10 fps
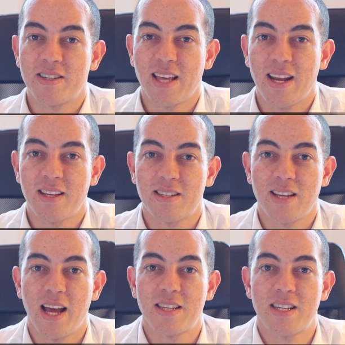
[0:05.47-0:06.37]
Aesthetics,
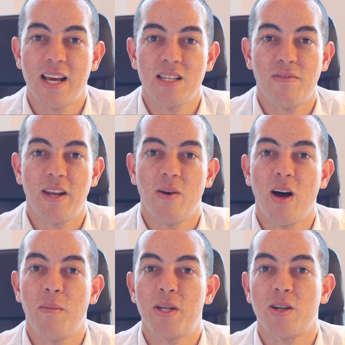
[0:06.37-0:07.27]
and today's video
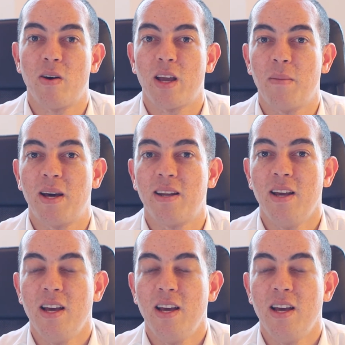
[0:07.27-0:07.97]
I'll be talking about